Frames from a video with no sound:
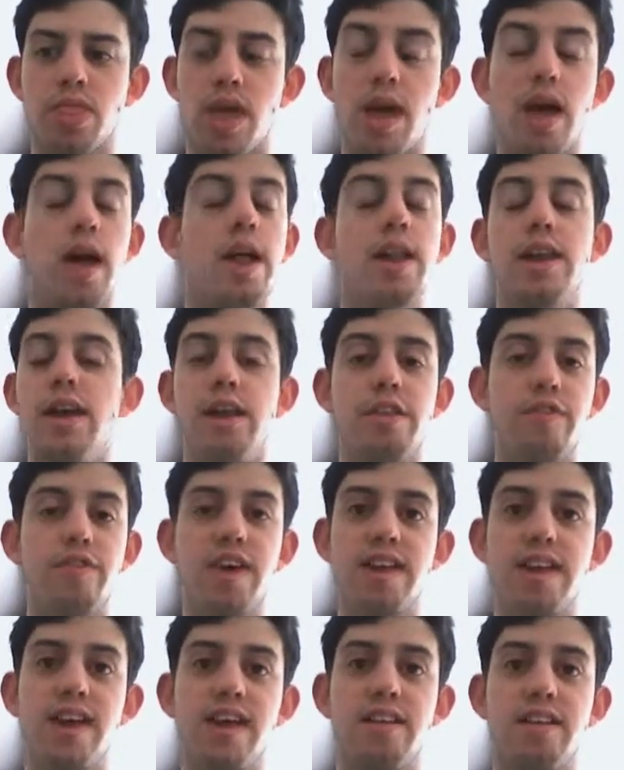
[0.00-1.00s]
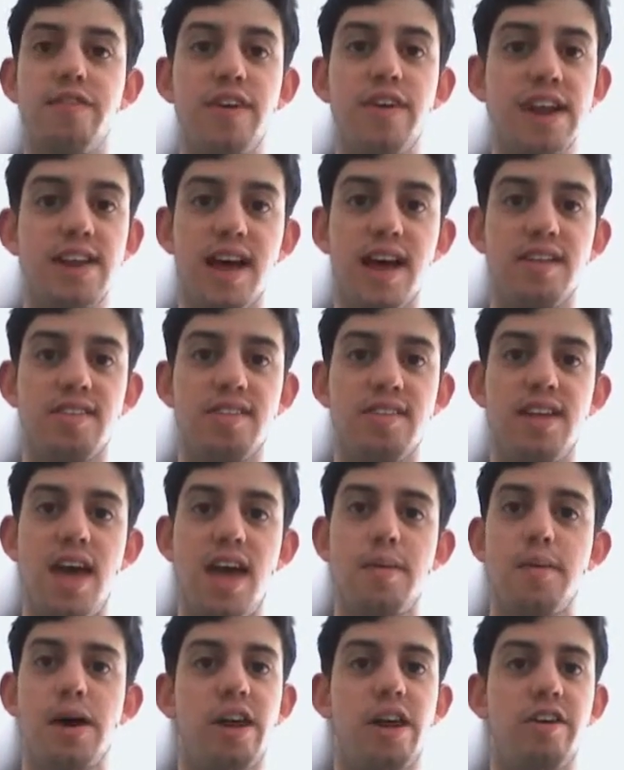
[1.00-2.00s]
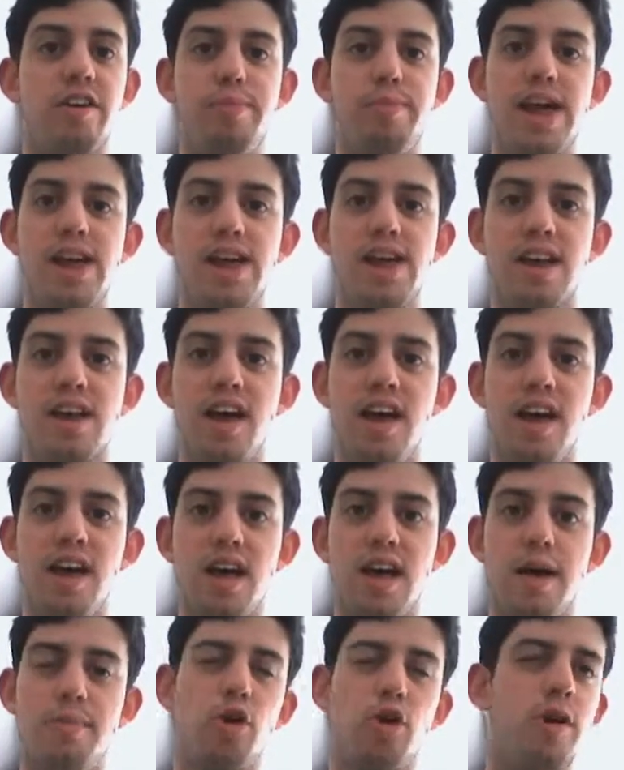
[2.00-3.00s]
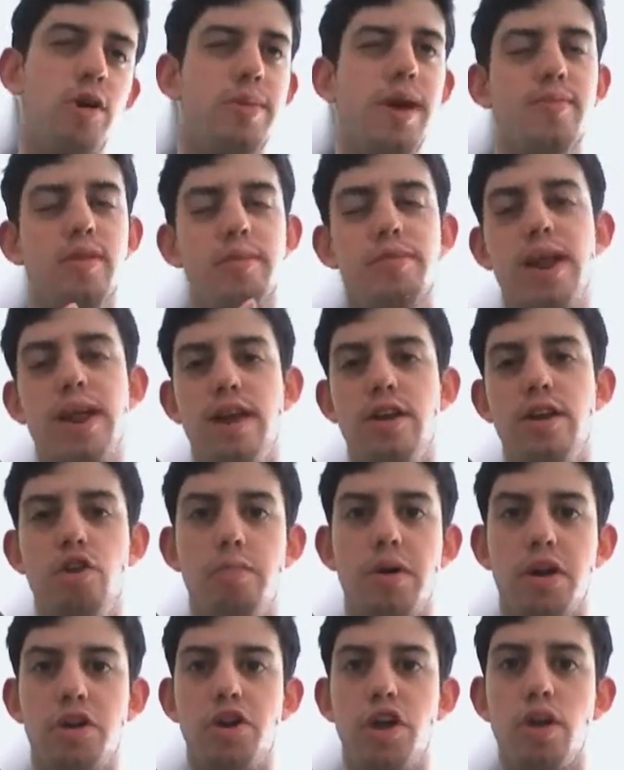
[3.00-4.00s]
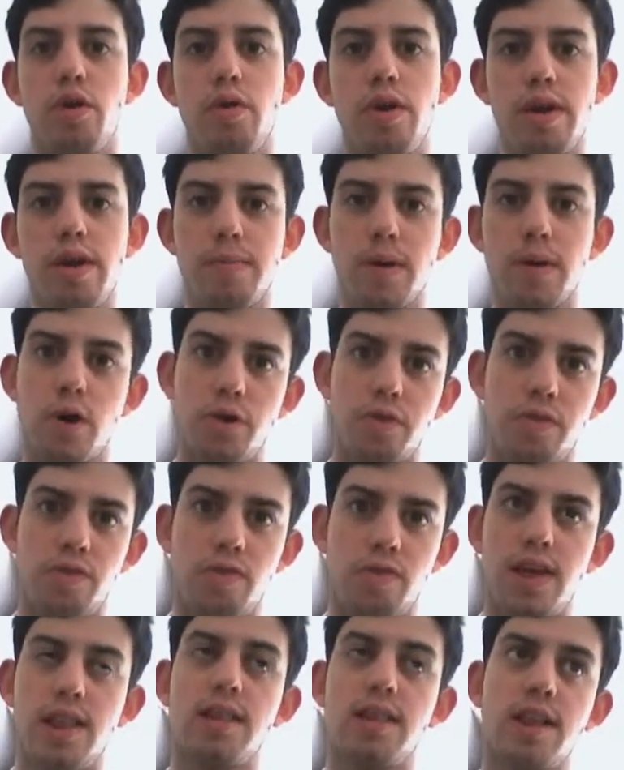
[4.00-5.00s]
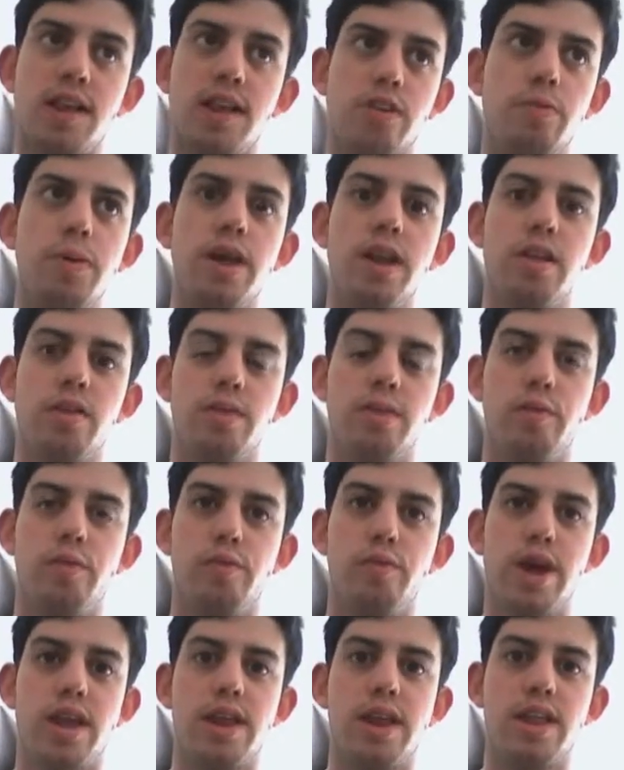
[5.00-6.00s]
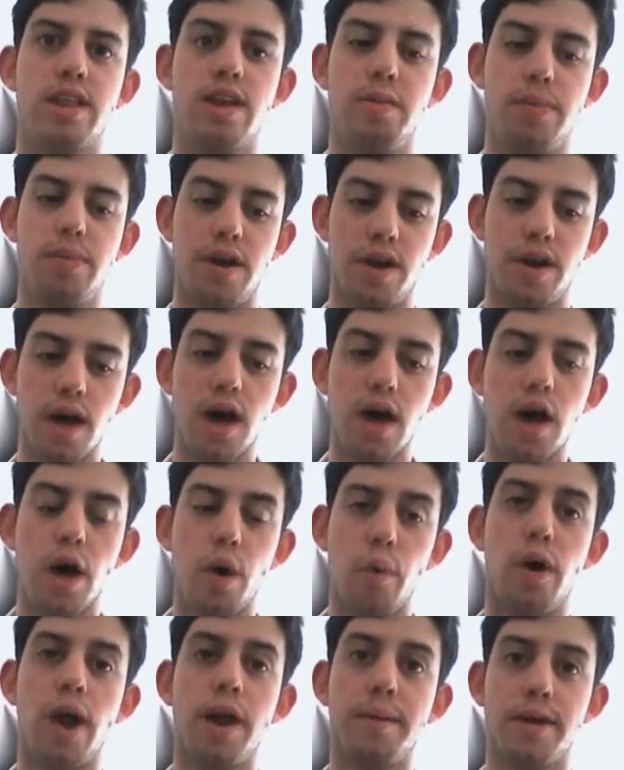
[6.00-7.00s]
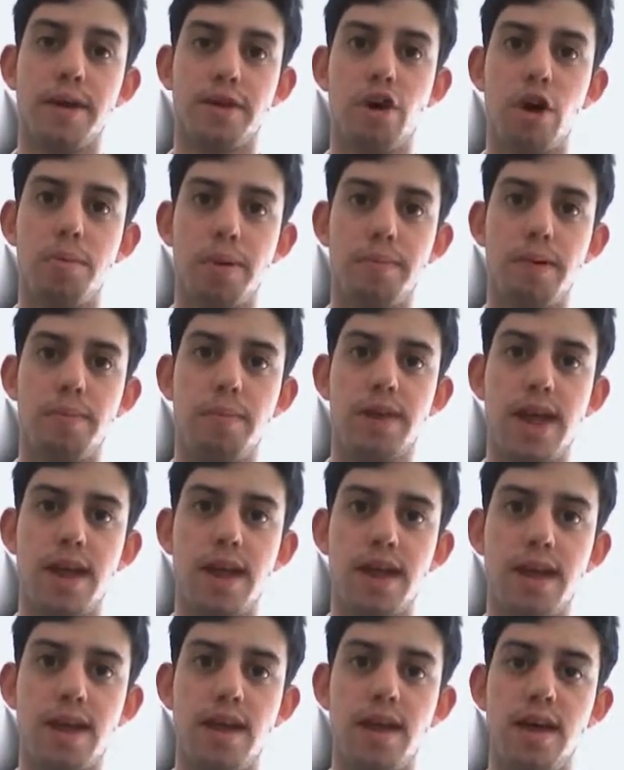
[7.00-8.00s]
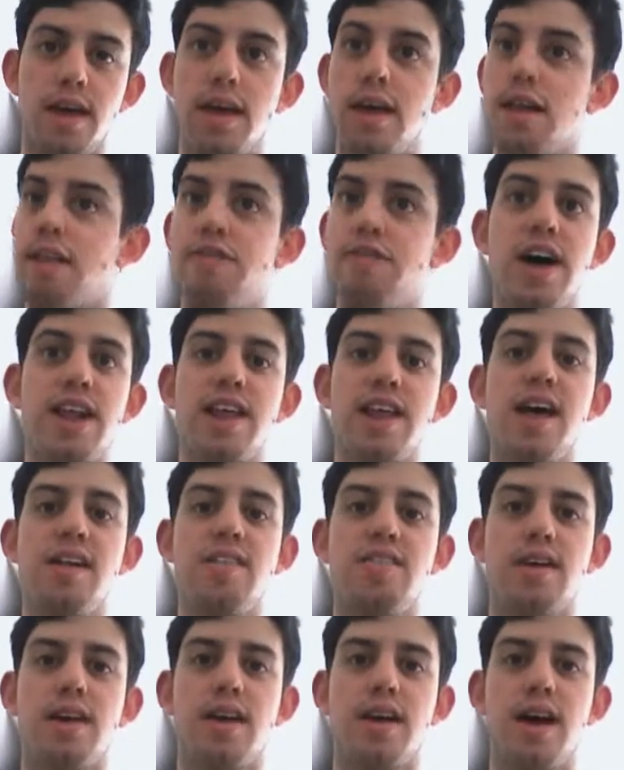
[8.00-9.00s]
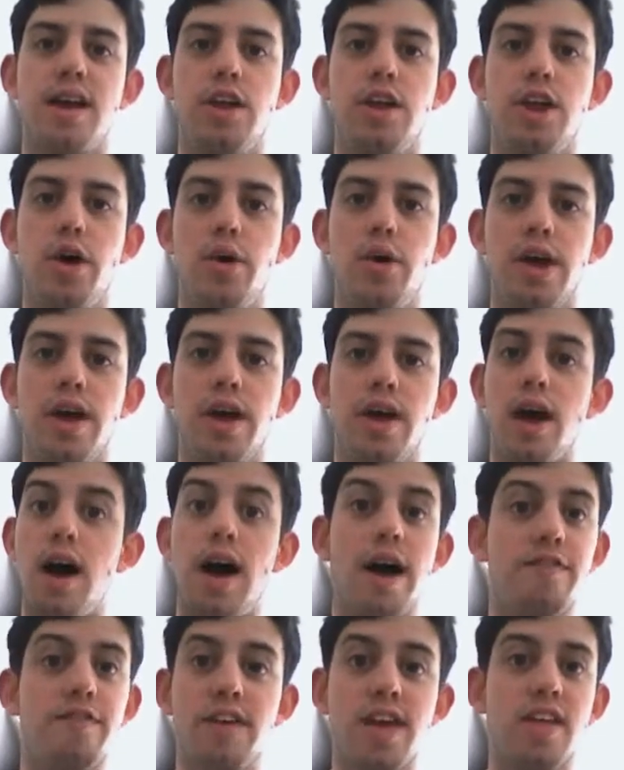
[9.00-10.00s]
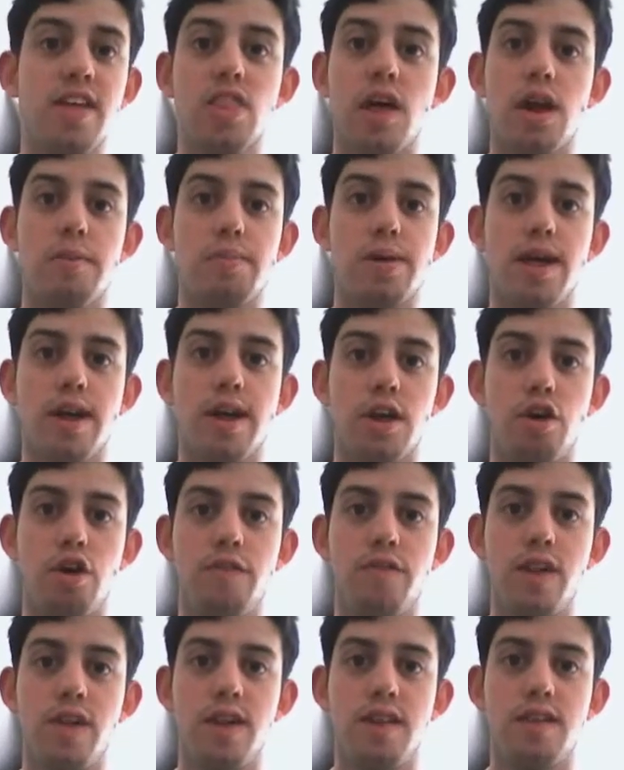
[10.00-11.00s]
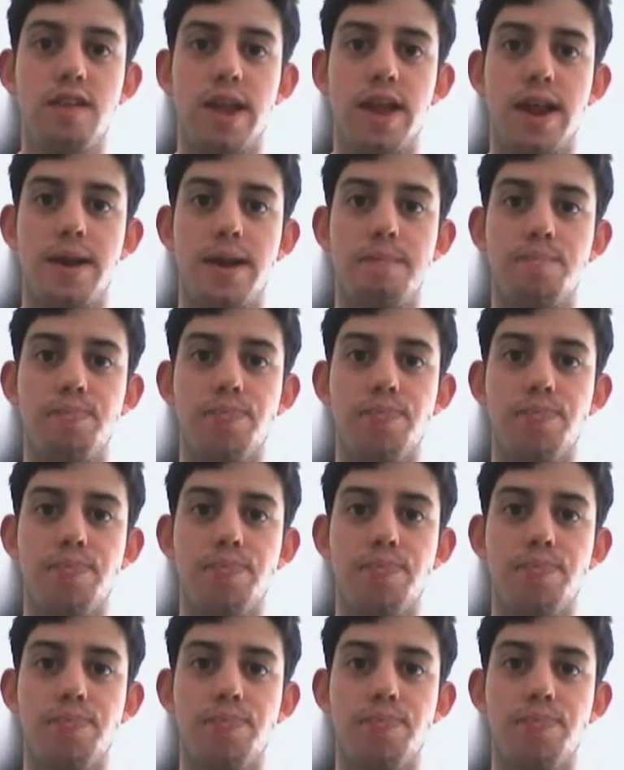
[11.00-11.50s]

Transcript: And it's a fantastic game, I love playing it. I'm not going to be able to play it too much at uni because the internet speed is regulated, but while I'm at home I've been playing it, it's fantastic. And you know what? I forget that I'm playing it over the internet,